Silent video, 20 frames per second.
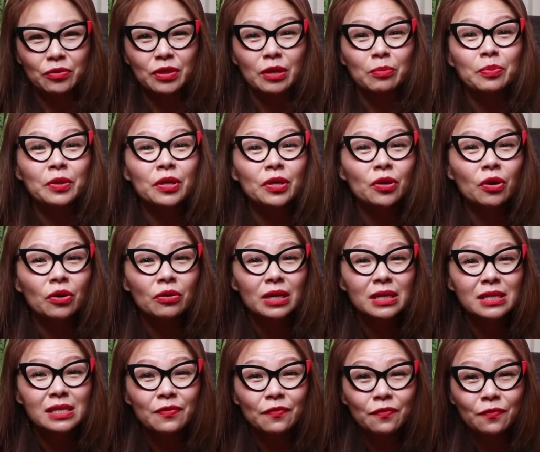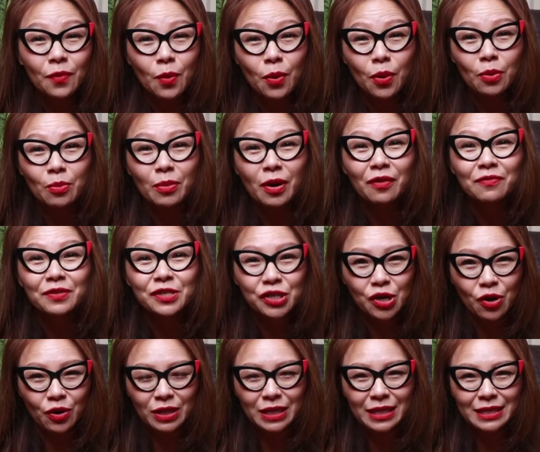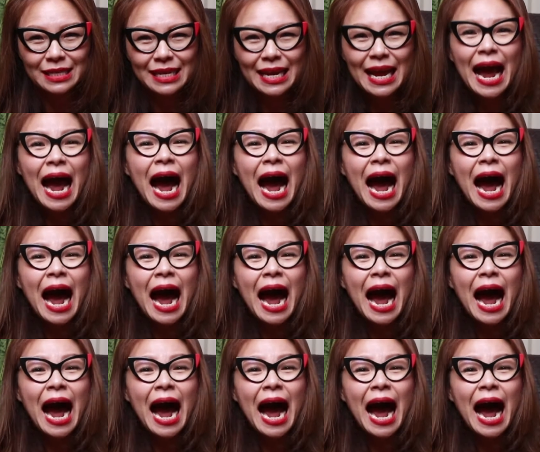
the purest form of chocolate.